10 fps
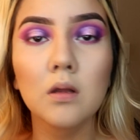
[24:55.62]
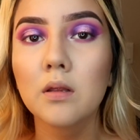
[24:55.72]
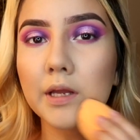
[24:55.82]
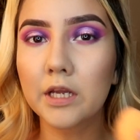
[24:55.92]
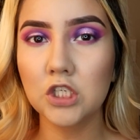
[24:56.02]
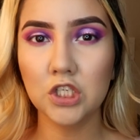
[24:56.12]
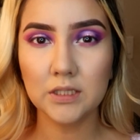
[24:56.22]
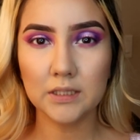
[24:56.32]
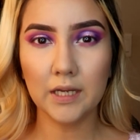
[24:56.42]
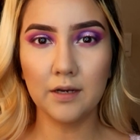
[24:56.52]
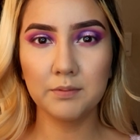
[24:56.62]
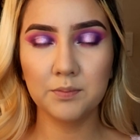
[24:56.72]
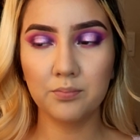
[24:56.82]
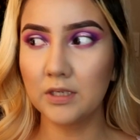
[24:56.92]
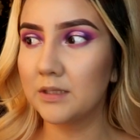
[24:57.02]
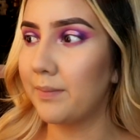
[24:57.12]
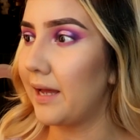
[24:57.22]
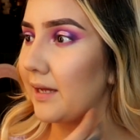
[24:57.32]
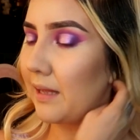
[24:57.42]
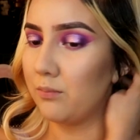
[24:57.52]
Like it just helps bring
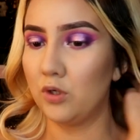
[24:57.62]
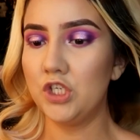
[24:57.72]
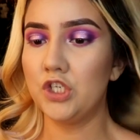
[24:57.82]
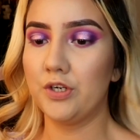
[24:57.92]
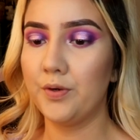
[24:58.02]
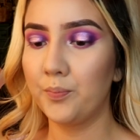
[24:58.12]
back that moisture.